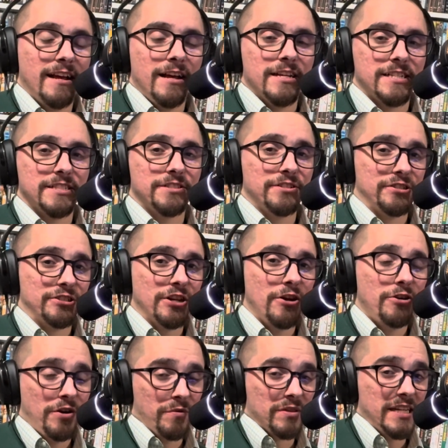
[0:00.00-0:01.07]
since there's no
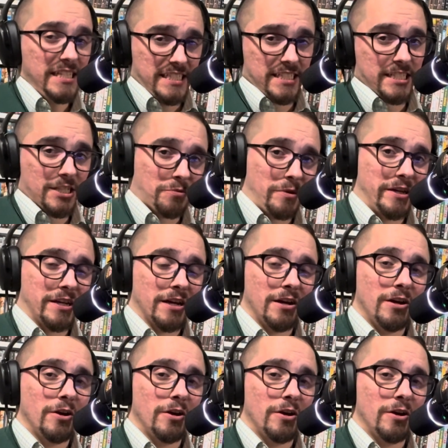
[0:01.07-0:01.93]
new releases this week,